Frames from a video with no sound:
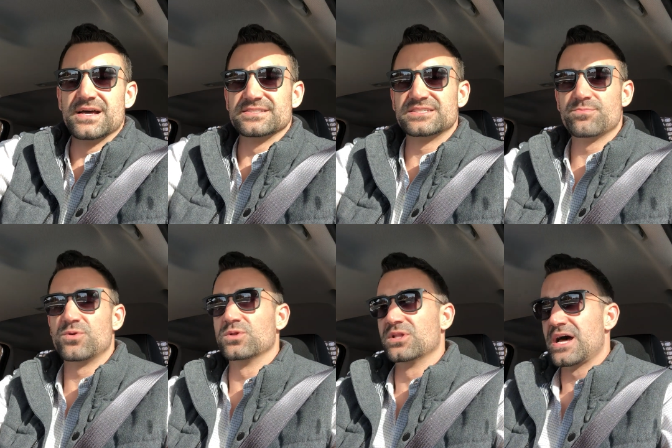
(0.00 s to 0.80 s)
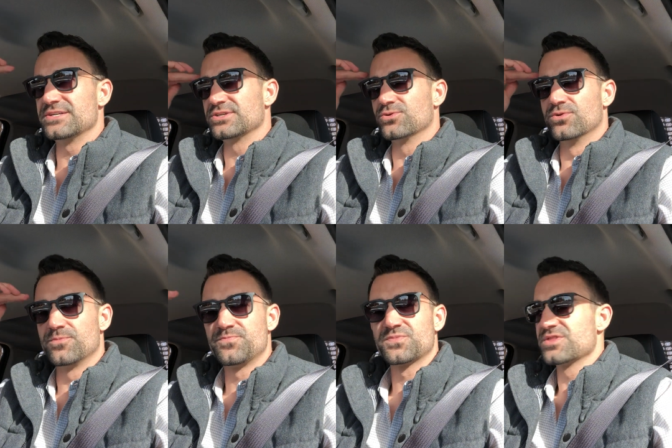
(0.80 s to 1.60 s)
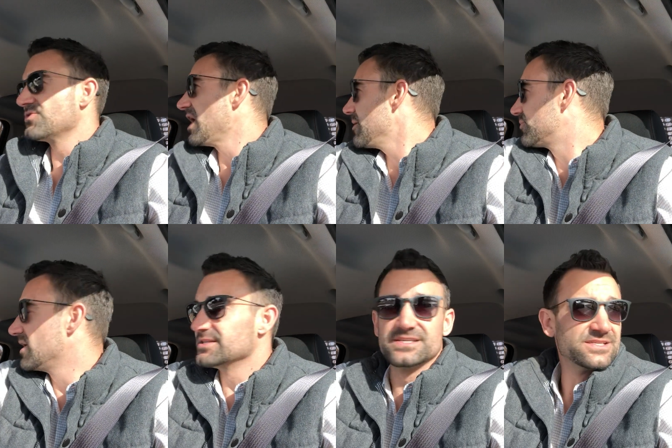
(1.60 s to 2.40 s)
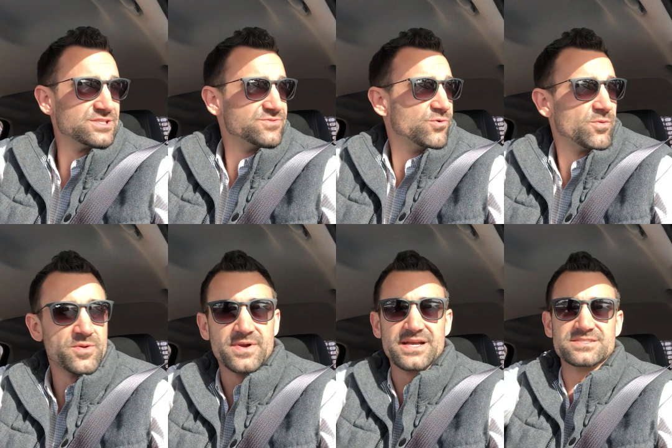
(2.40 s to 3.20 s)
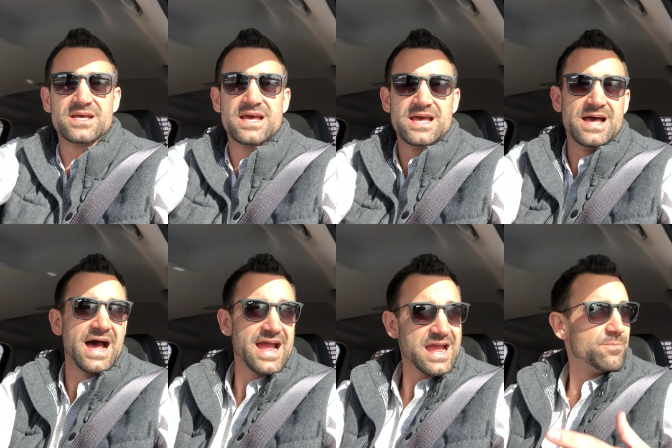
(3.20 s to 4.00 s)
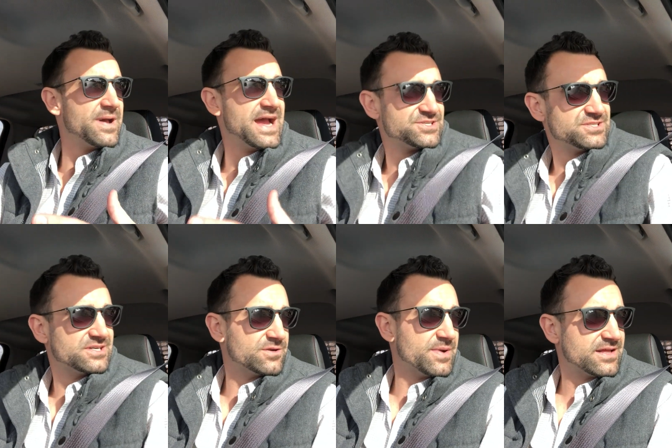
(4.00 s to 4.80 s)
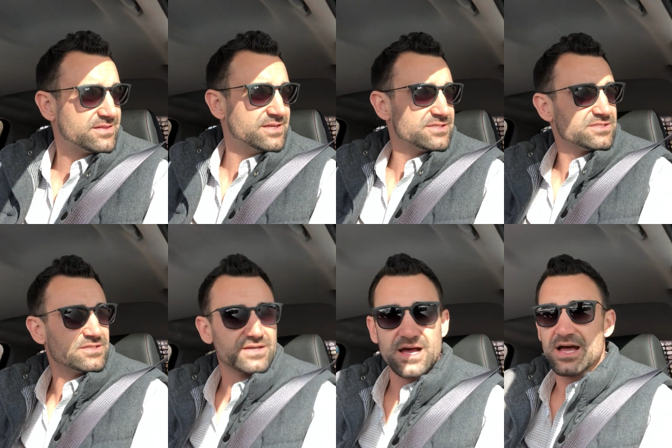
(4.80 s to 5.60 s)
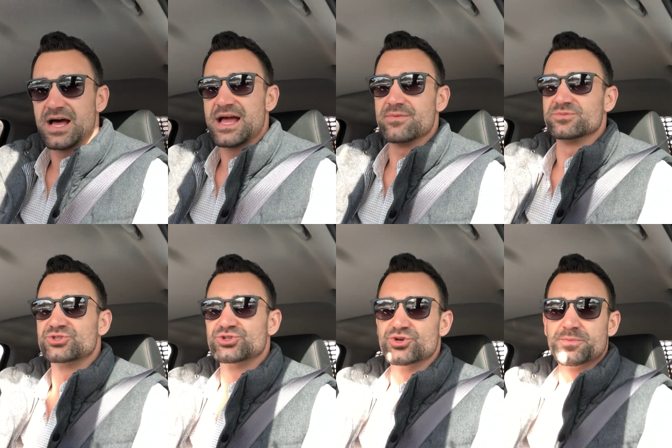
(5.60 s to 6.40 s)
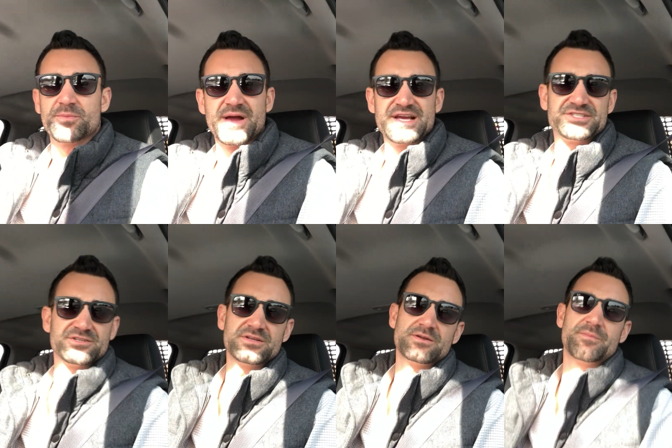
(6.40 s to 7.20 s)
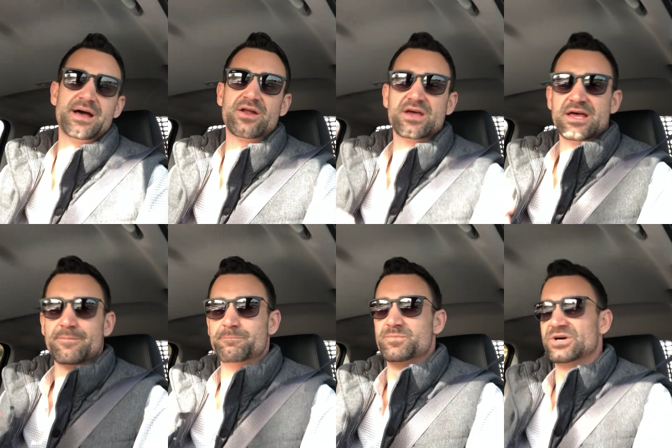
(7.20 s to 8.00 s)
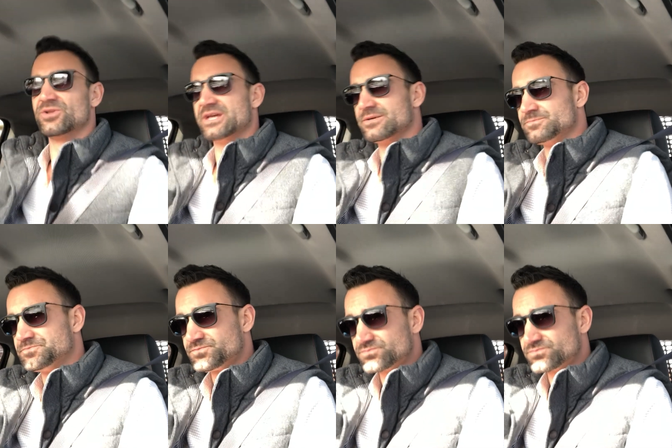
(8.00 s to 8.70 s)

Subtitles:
simple logical thought processes for me, because I am passionate about this. I am super passionate about building